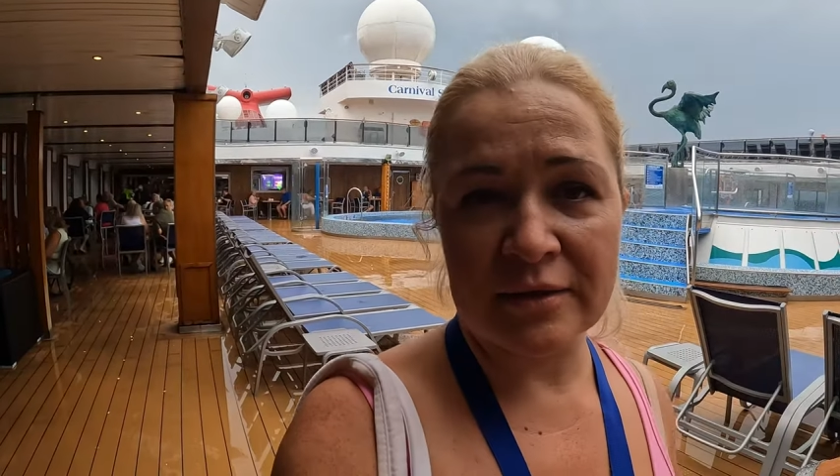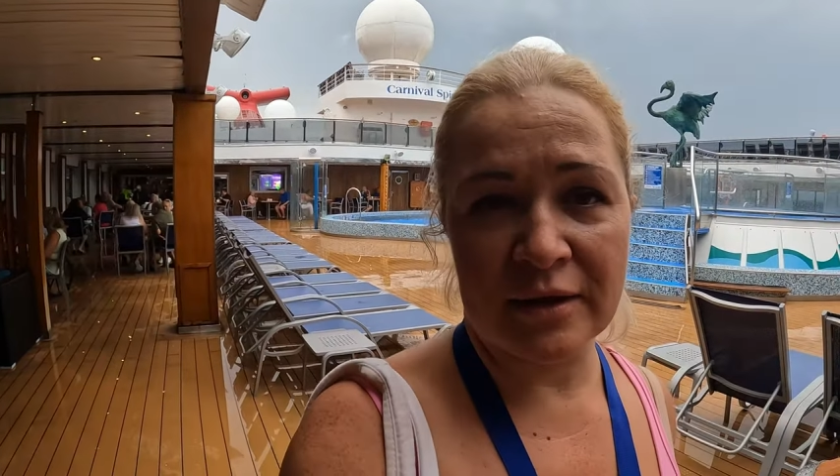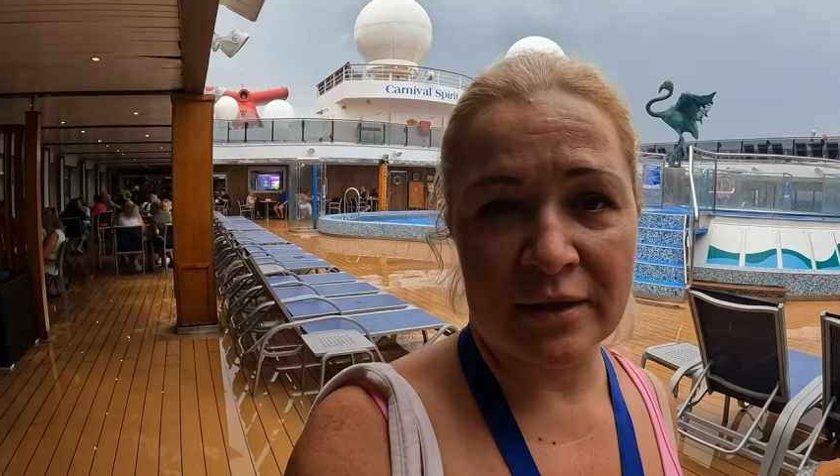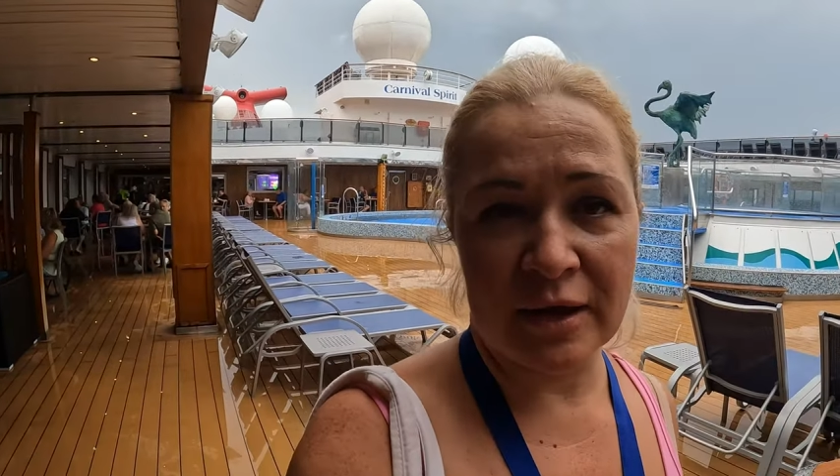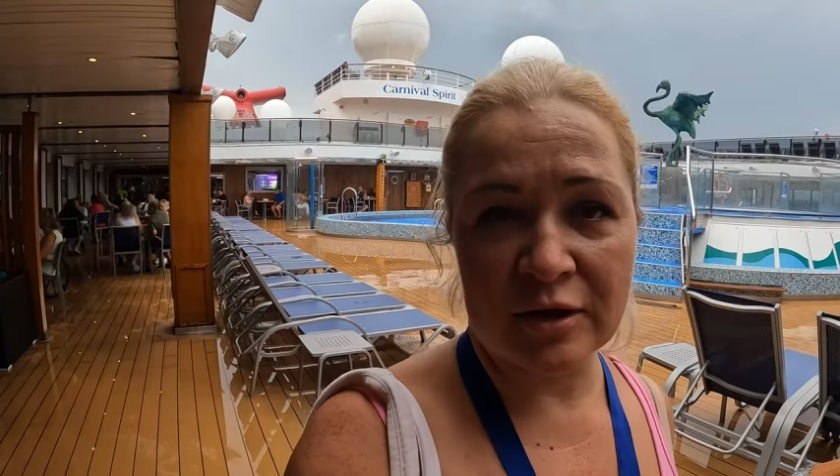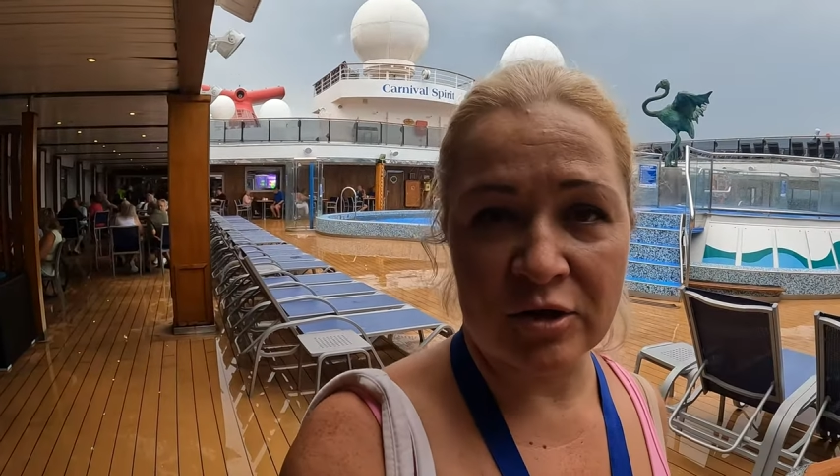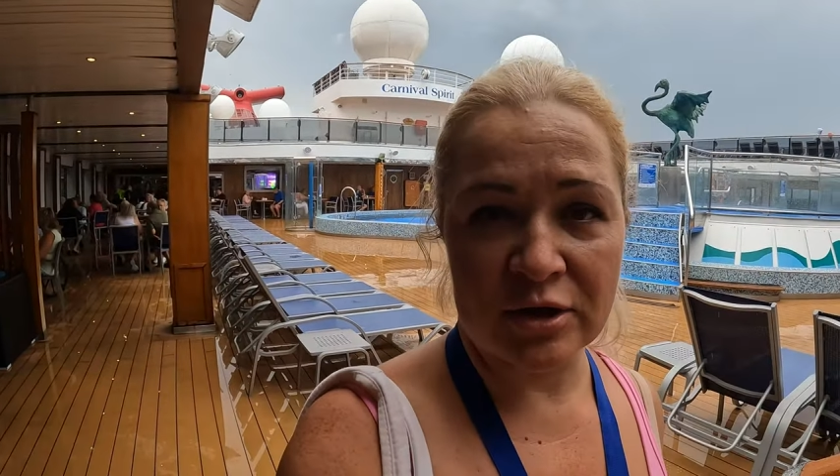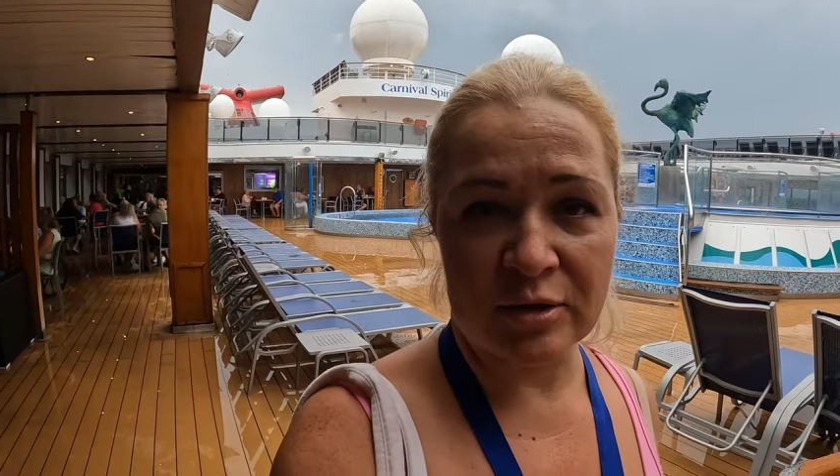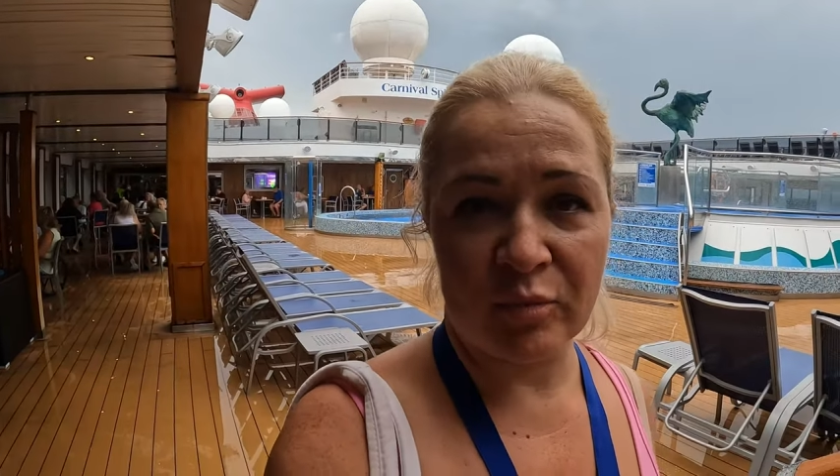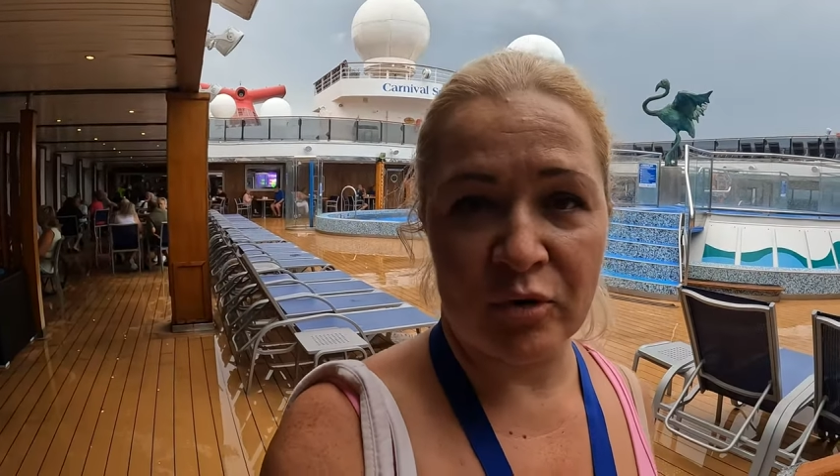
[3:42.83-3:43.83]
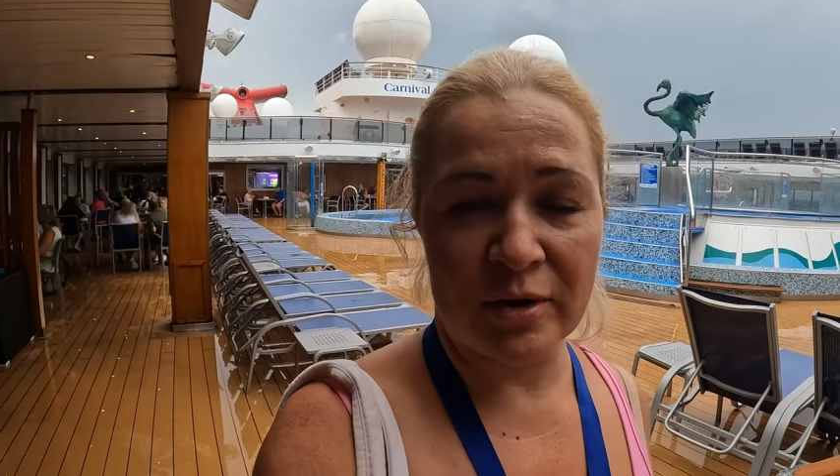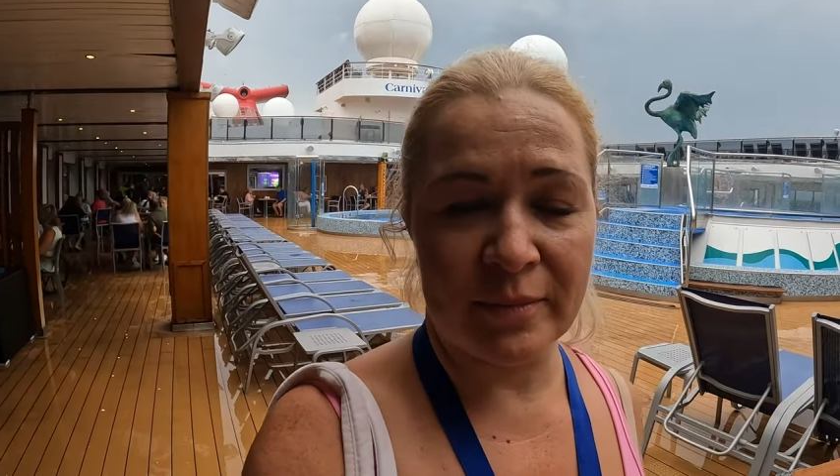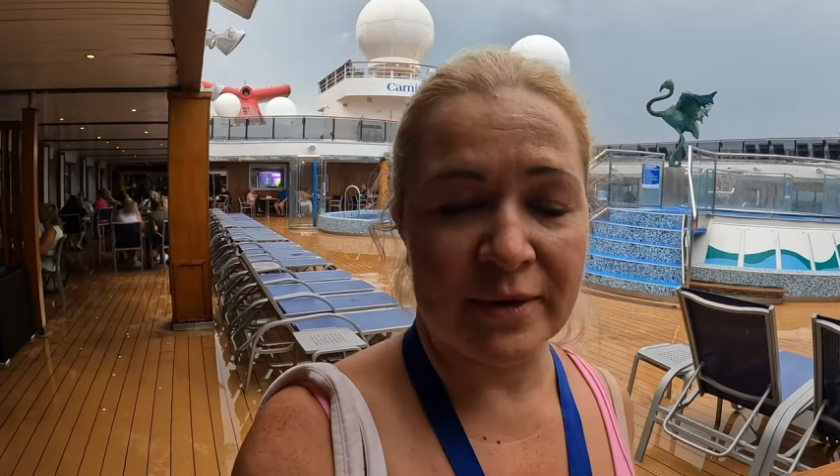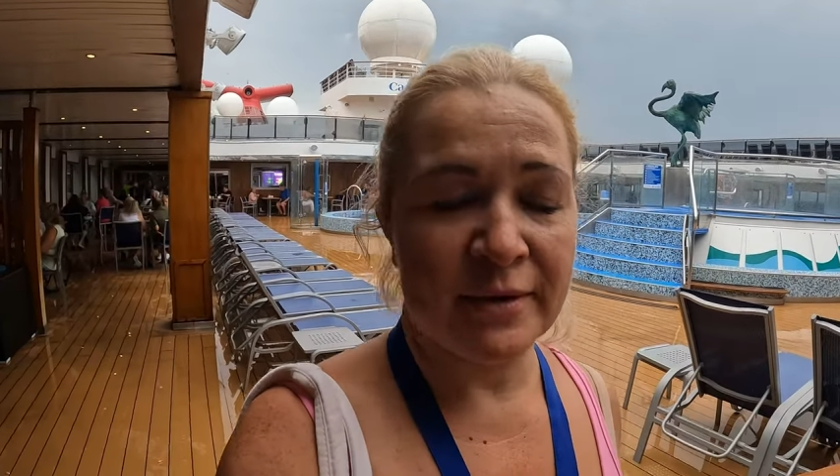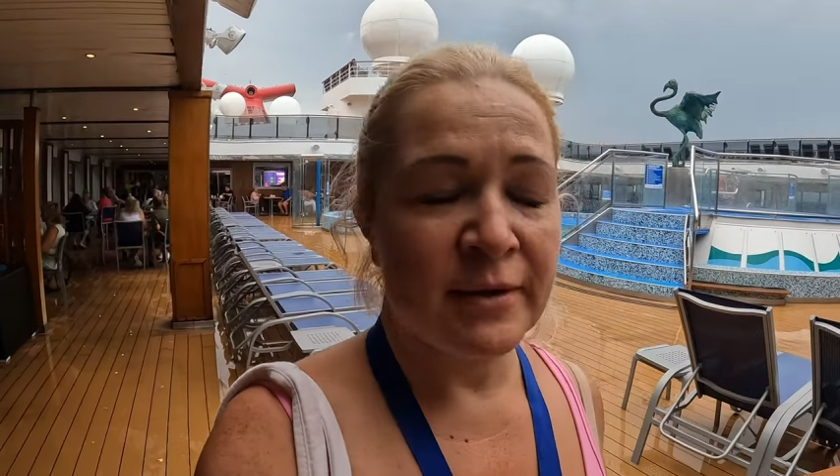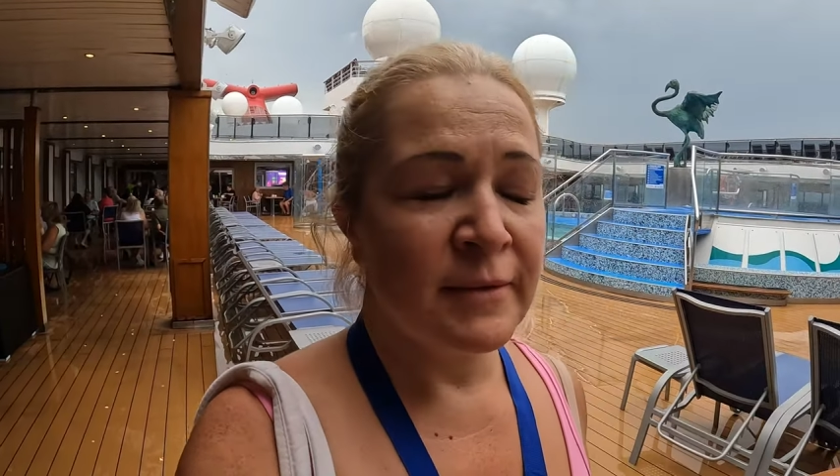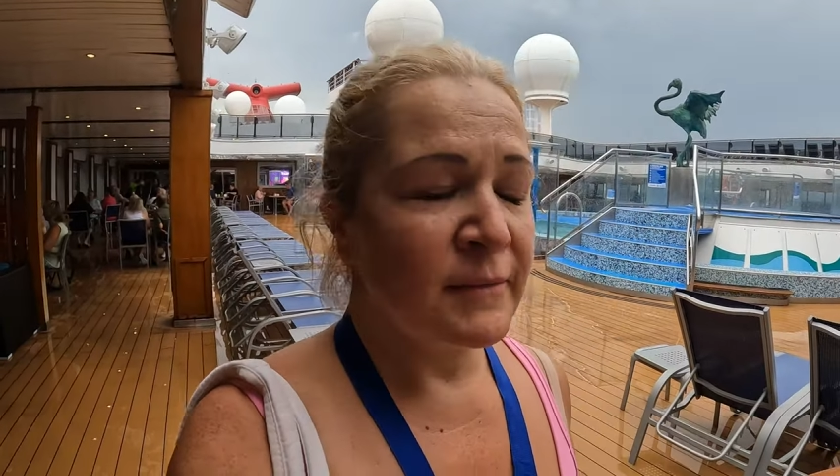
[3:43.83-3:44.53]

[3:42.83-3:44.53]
and like look at the port. But